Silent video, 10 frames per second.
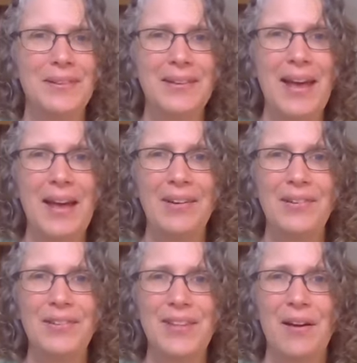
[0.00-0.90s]
let
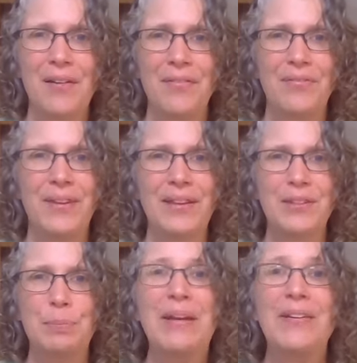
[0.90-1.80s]
yourself
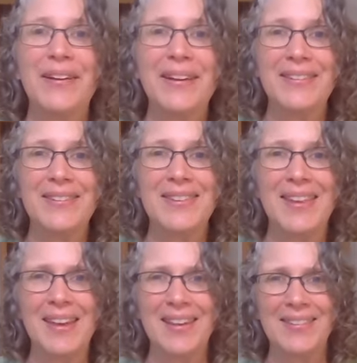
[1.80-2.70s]
experience
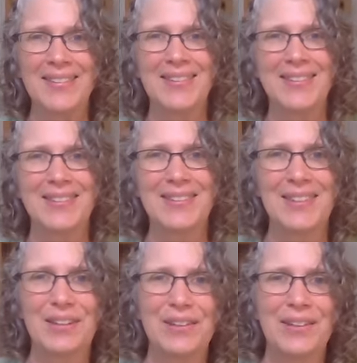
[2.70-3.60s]
things. This is
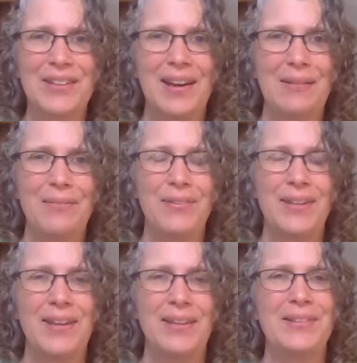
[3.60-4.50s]
a good time for
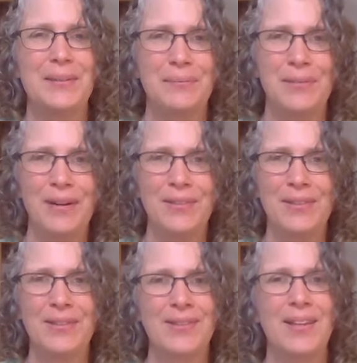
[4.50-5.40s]
taking some
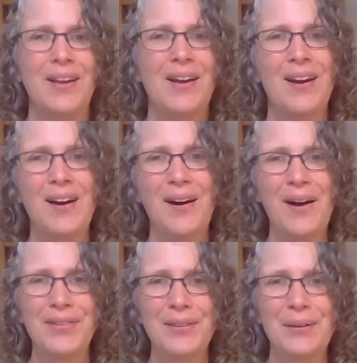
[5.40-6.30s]
risks.
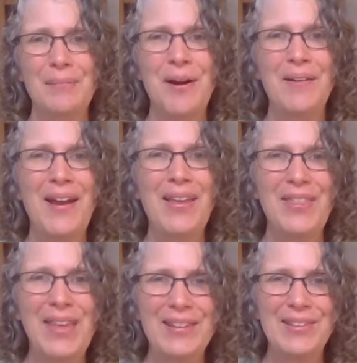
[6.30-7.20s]
Awesome. All right.
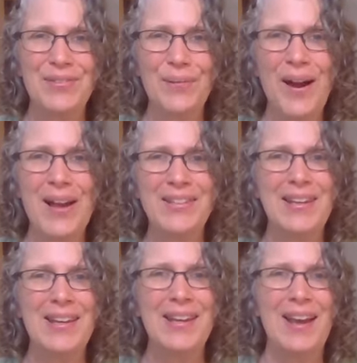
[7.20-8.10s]
Thanks for
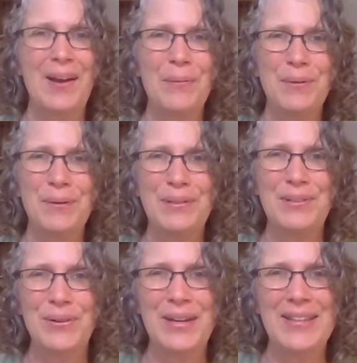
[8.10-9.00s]
watching. I hope you
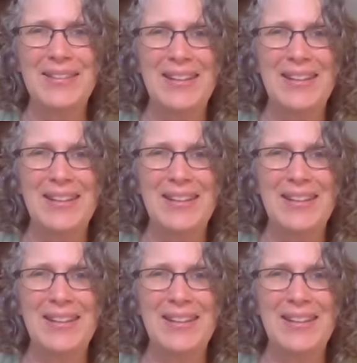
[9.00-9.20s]
enjoyed